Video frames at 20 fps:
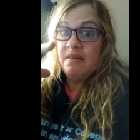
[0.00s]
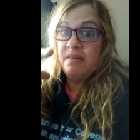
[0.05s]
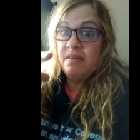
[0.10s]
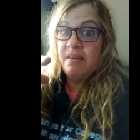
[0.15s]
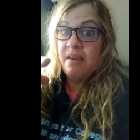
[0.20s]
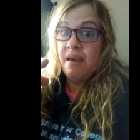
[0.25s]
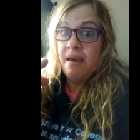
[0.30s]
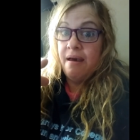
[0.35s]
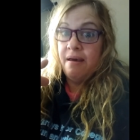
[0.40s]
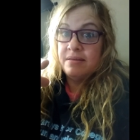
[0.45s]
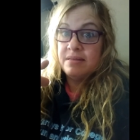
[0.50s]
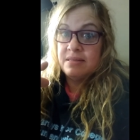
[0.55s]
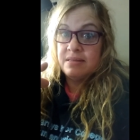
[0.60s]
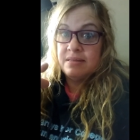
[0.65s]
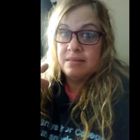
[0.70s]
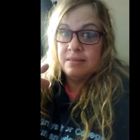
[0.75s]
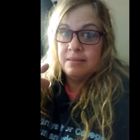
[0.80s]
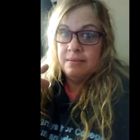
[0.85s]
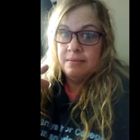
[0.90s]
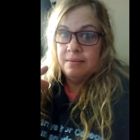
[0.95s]

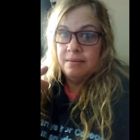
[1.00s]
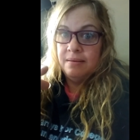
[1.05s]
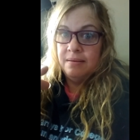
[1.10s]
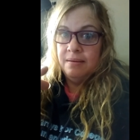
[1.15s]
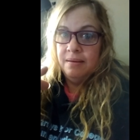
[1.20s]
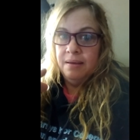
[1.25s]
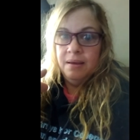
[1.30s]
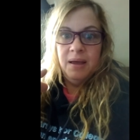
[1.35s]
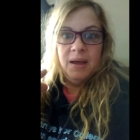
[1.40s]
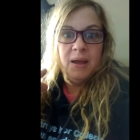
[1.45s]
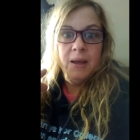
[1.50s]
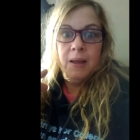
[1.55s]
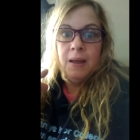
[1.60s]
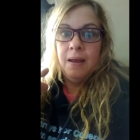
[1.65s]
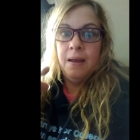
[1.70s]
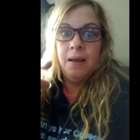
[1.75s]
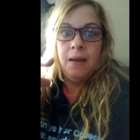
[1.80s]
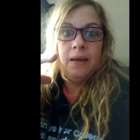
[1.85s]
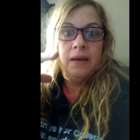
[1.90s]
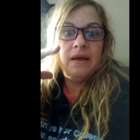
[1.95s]
Yes,
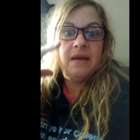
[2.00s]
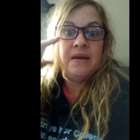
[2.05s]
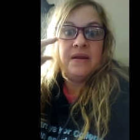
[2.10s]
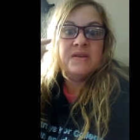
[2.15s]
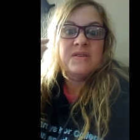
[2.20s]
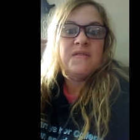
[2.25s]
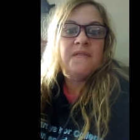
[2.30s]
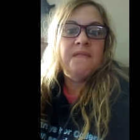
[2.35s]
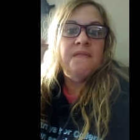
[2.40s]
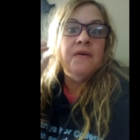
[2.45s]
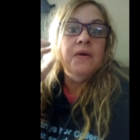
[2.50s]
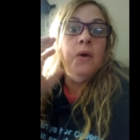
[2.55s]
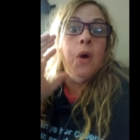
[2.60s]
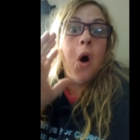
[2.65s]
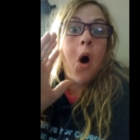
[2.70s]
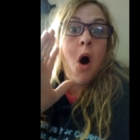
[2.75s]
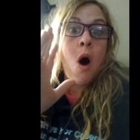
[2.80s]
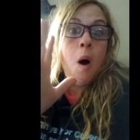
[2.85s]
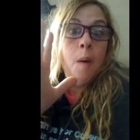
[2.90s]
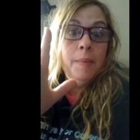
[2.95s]
it is
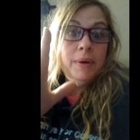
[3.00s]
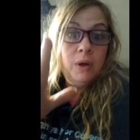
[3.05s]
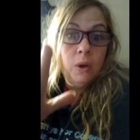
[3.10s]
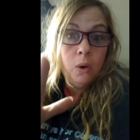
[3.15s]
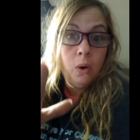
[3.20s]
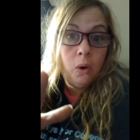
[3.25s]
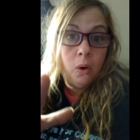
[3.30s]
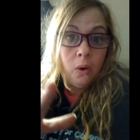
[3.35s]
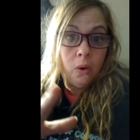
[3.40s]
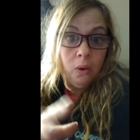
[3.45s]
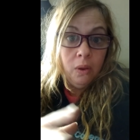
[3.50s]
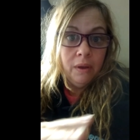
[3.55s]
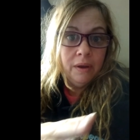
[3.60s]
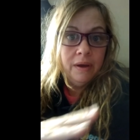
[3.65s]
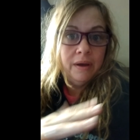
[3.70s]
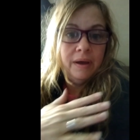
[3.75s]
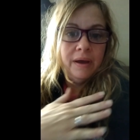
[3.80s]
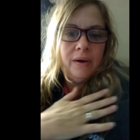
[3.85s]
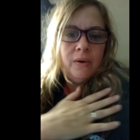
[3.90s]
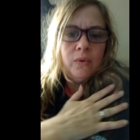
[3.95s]
phenomenal.
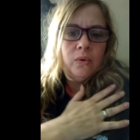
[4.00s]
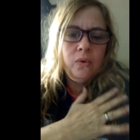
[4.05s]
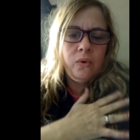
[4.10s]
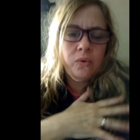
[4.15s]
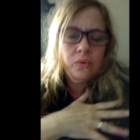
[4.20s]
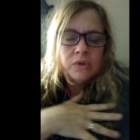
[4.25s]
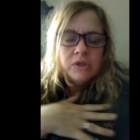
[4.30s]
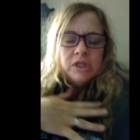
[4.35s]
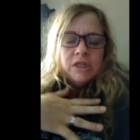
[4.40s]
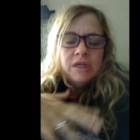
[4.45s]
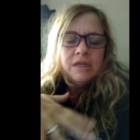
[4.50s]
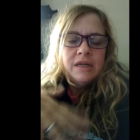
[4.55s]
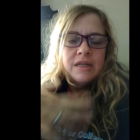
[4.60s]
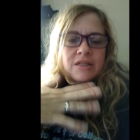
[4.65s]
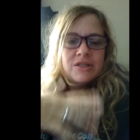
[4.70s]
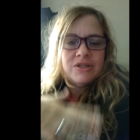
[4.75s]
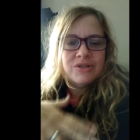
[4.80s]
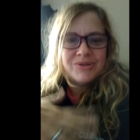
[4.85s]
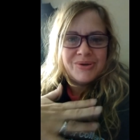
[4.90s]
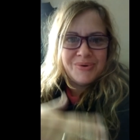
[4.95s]
Ooh,
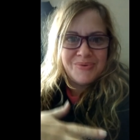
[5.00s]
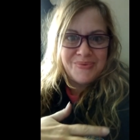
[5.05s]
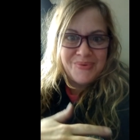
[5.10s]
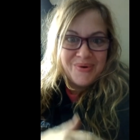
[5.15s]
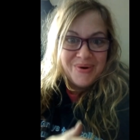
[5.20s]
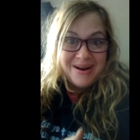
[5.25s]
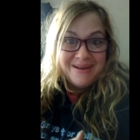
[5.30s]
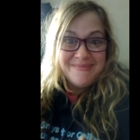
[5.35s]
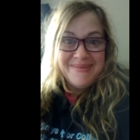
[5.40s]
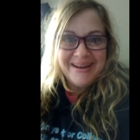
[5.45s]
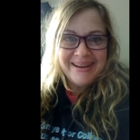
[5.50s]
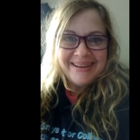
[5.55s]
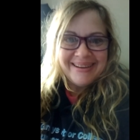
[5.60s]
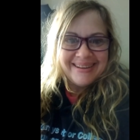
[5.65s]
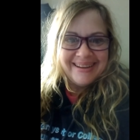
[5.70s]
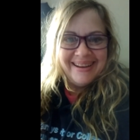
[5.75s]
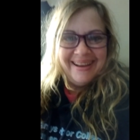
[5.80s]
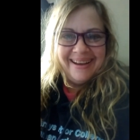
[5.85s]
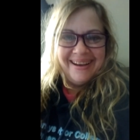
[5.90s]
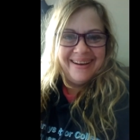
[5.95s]
it's so warm.
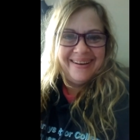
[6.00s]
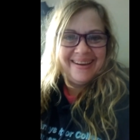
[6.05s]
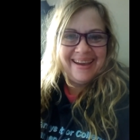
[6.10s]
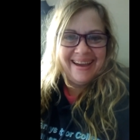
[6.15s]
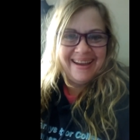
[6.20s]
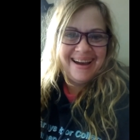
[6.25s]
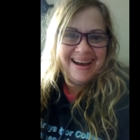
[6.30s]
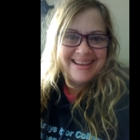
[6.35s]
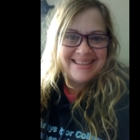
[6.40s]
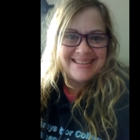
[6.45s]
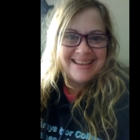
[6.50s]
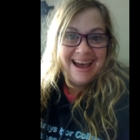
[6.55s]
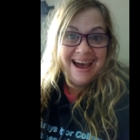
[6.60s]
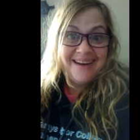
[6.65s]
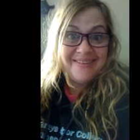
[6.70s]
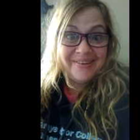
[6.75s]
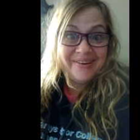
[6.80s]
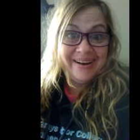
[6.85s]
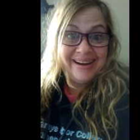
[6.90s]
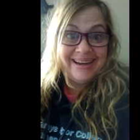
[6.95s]
Okay, guys,
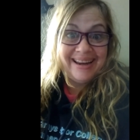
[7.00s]
have a